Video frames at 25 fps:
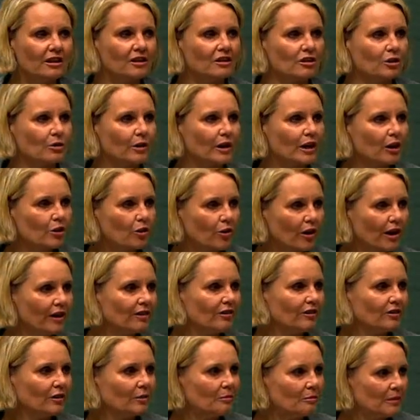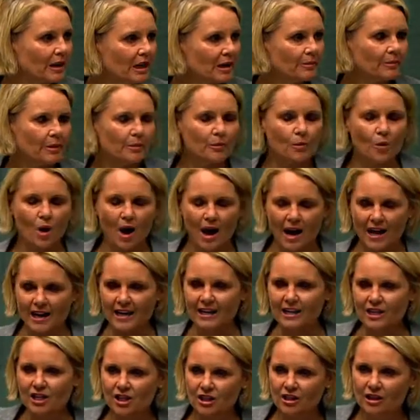to increase the minimum
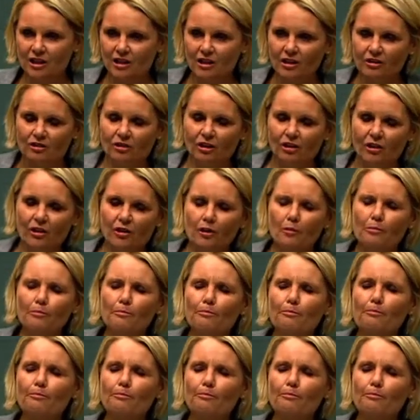wage so that the